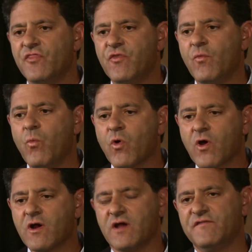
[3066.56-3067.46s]
The
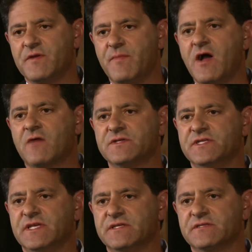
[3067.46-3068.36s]
work of
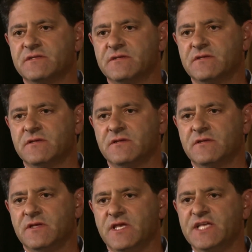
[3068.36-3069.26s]
democracies
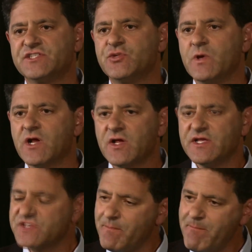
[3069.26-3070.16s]
is to
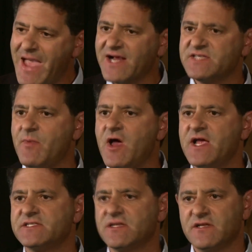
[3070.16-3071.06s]

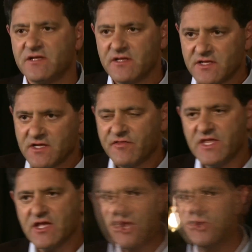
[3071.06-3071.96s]
maximize
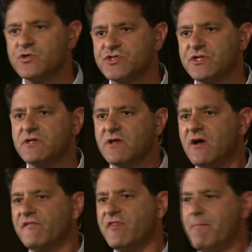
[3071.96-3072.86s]
the inclusion
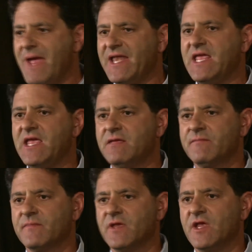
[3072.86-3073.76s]
of the many
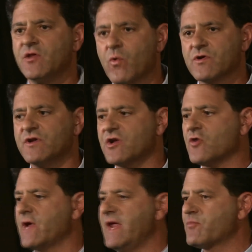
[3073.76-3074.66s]
in order to
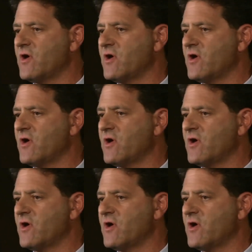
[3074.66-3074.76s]
create